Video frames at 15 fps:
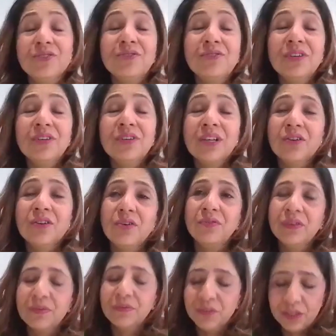that,
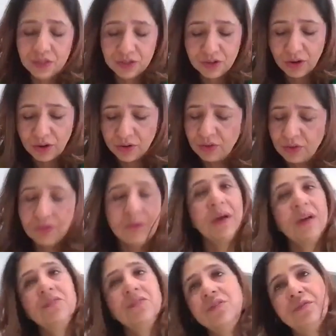during COVID, we saw
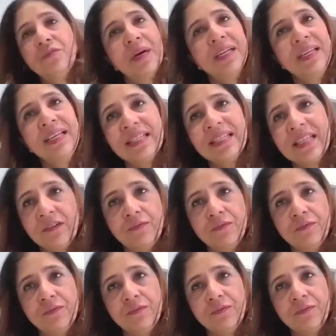no amount of money
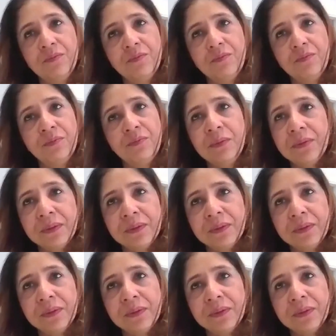saved people.